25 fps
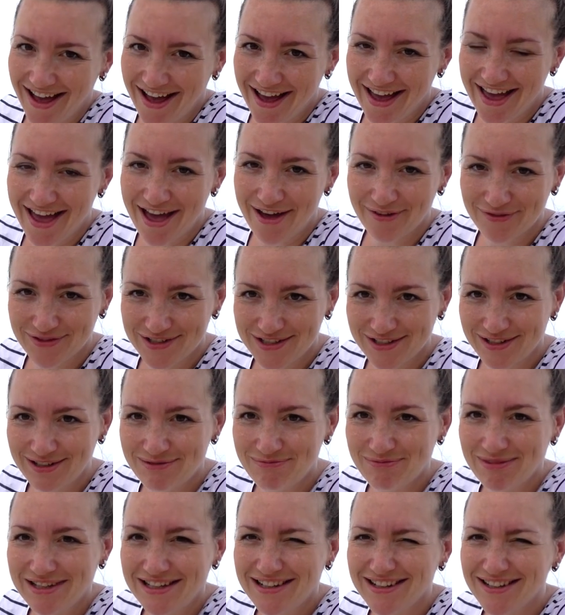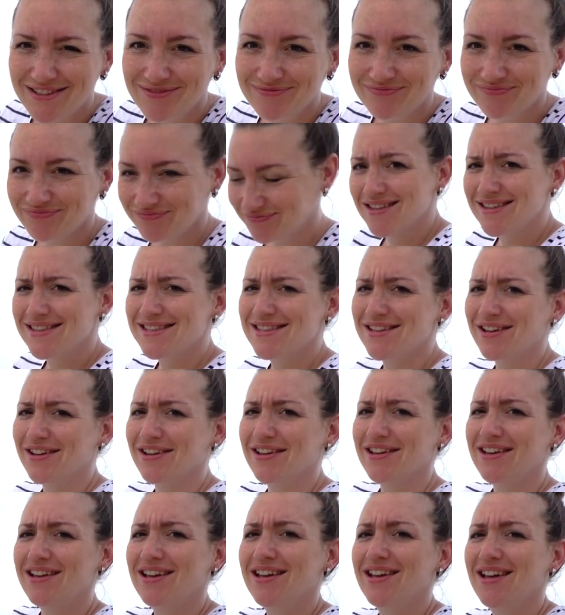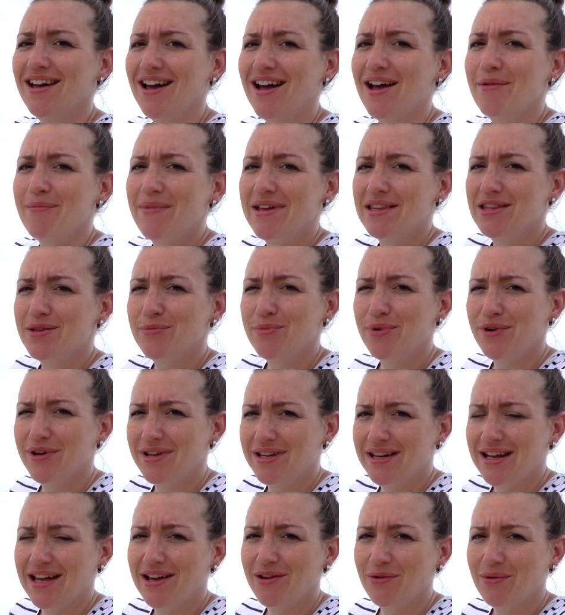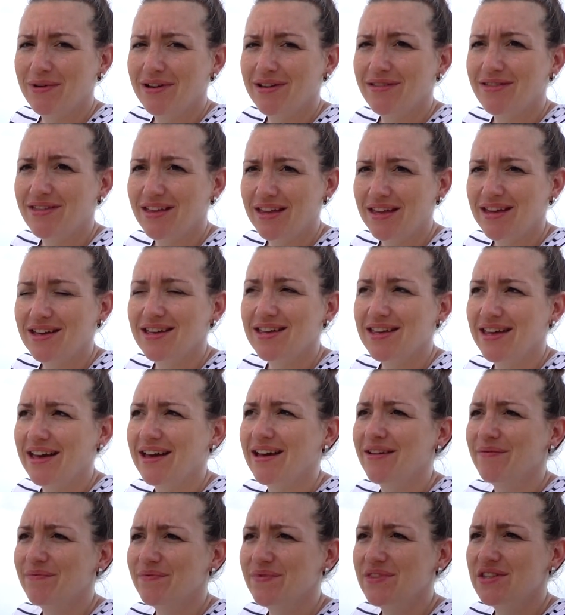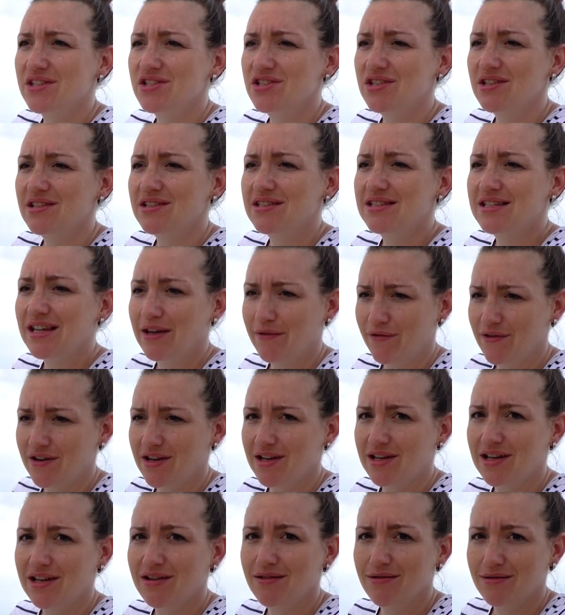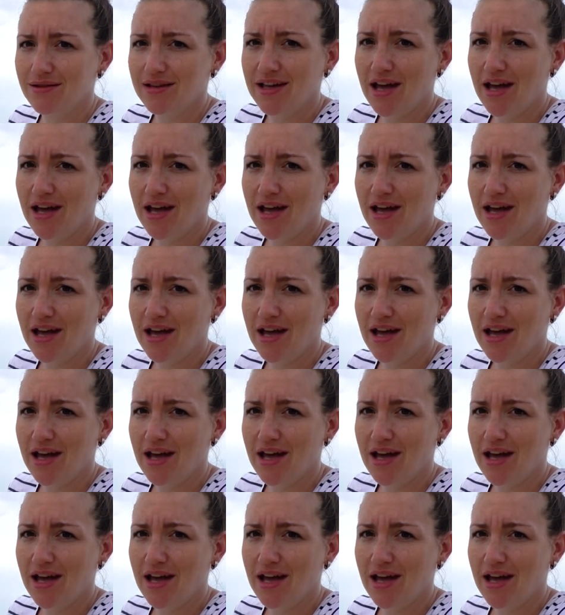I have to admit. So I'm at the point now where I think, yeah, she definitely could